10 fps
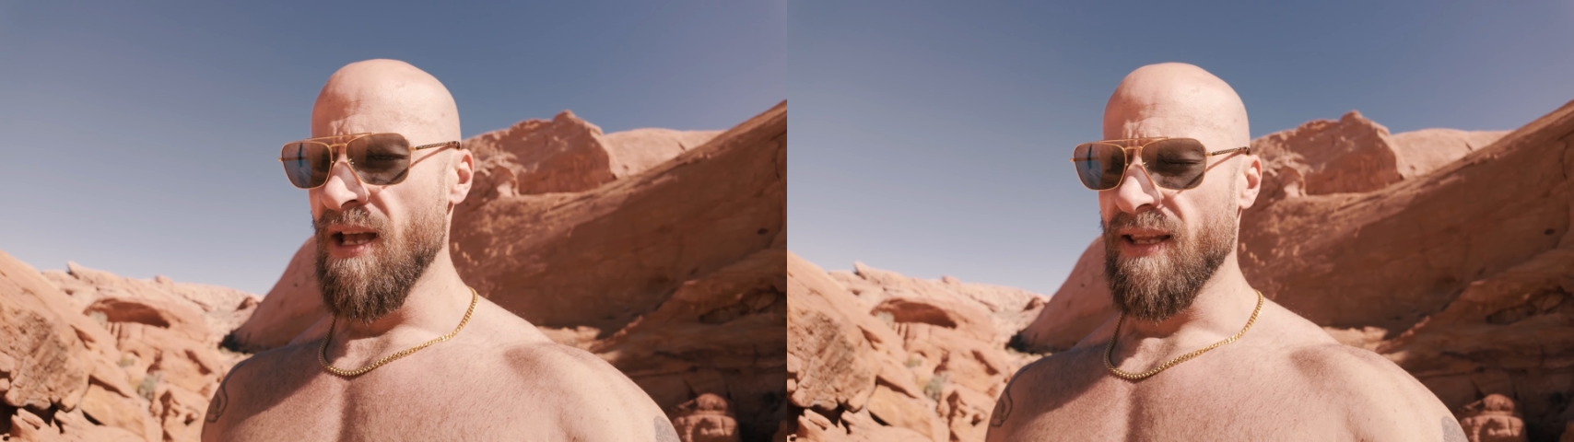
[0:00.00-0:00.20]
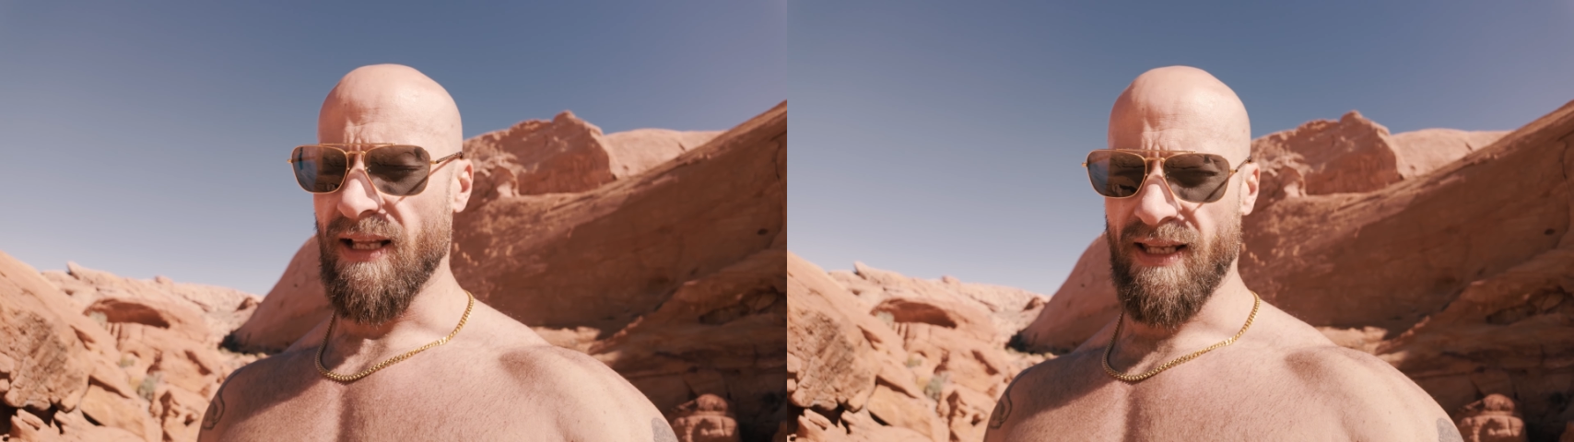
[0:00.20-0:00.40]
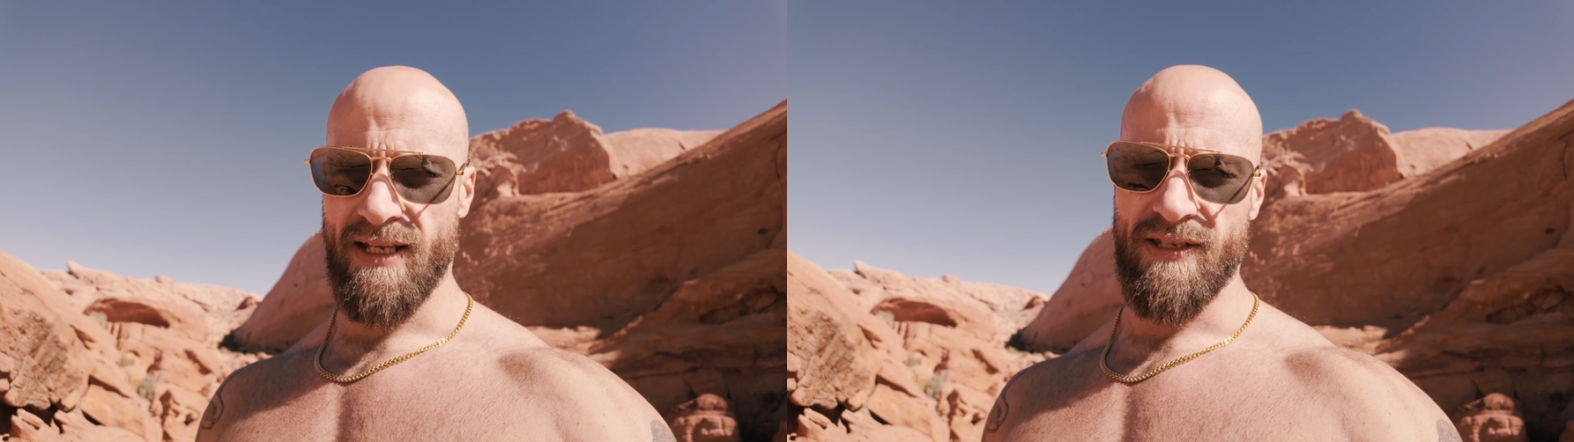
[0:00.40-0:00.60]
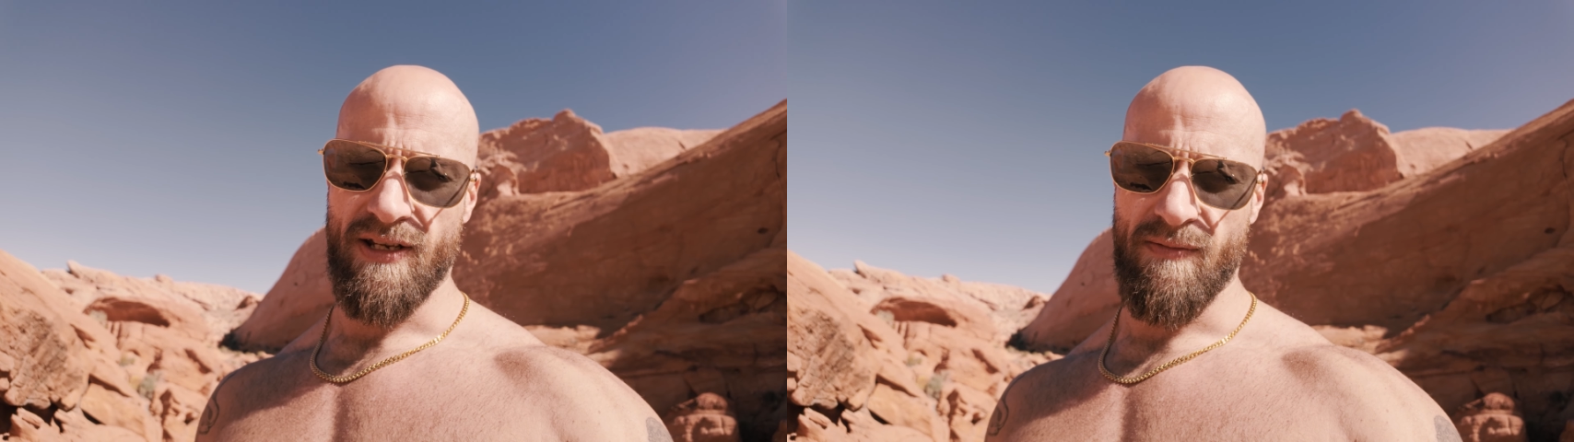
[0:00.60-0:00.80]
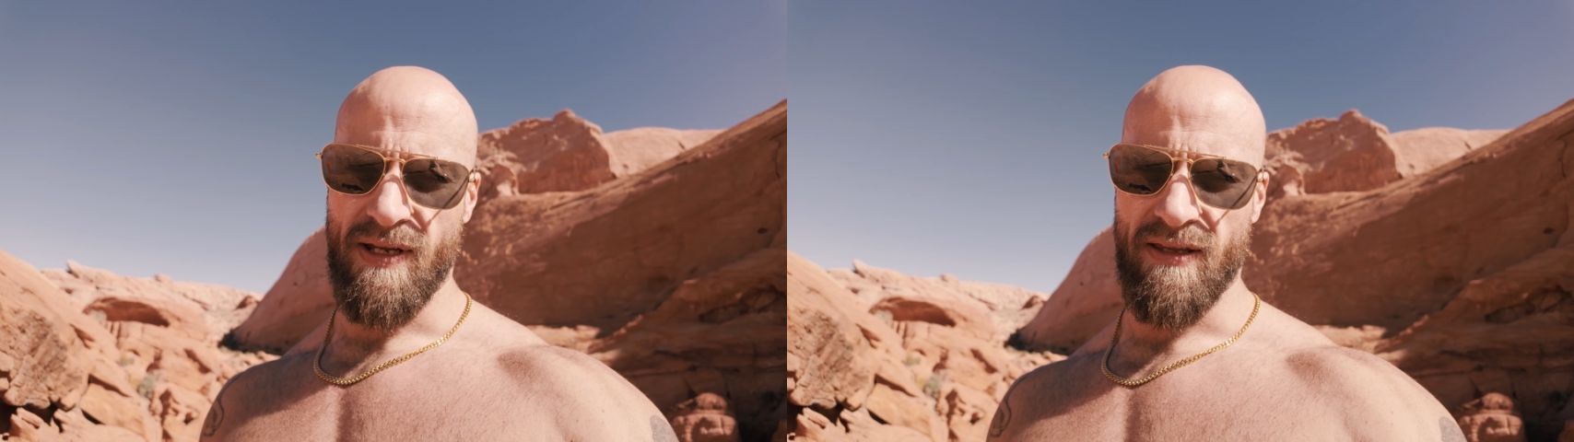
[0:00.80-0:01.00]
That link is
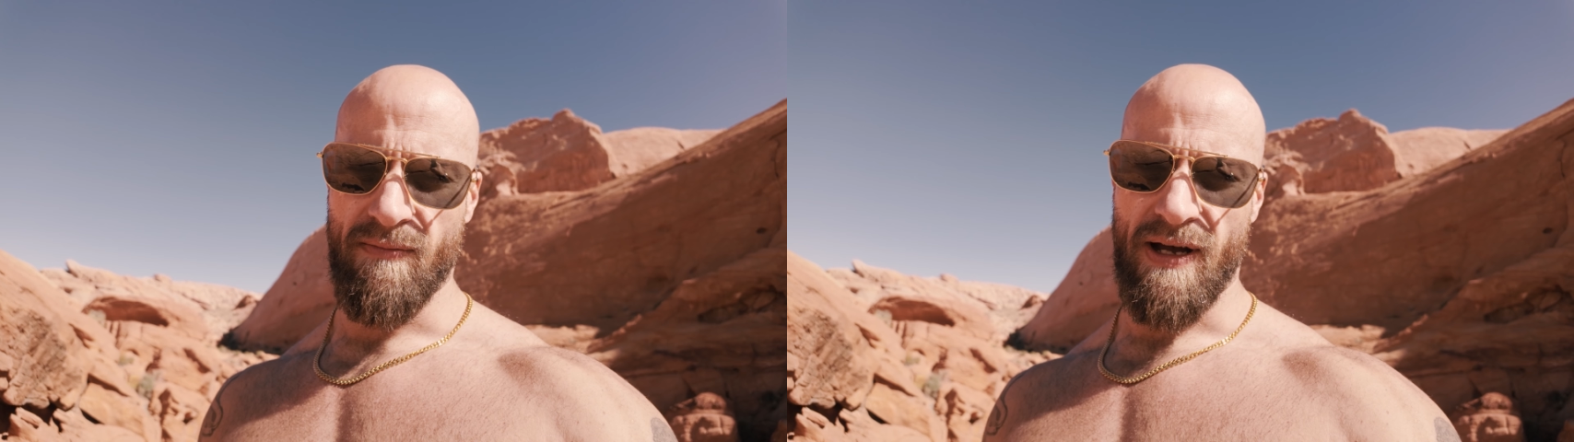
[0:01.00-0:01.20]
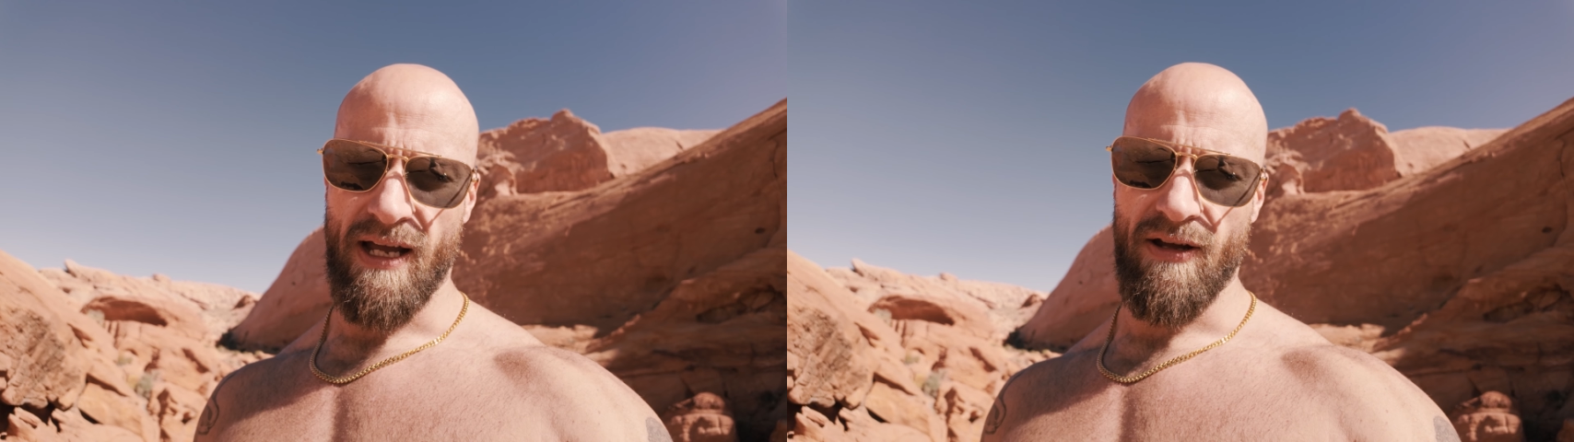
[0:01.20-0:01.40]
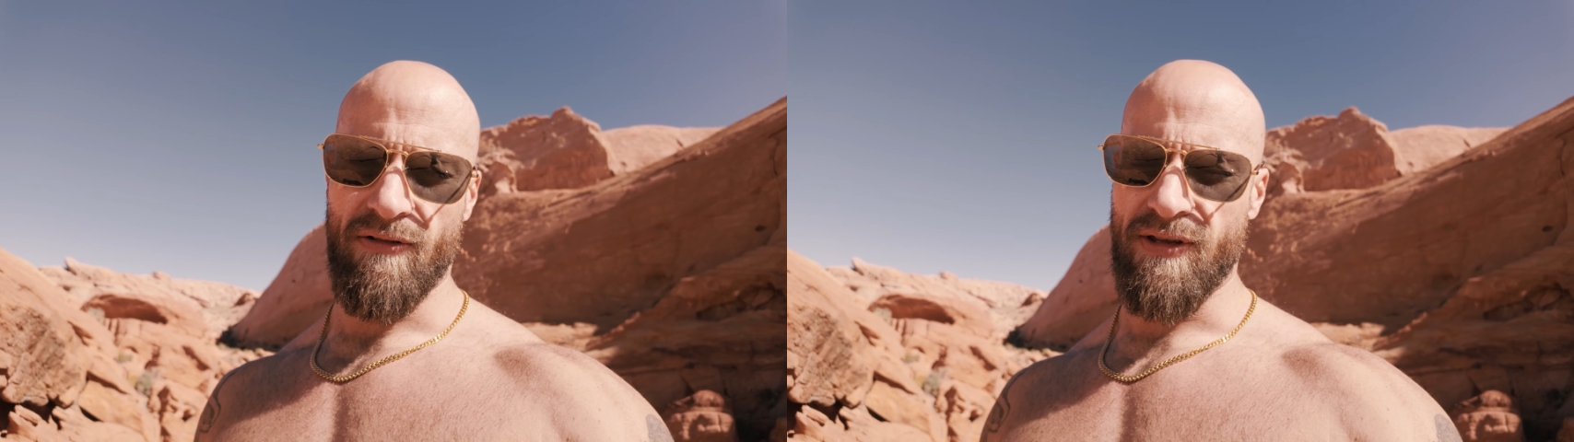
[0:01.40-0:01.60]
going to be in the bio.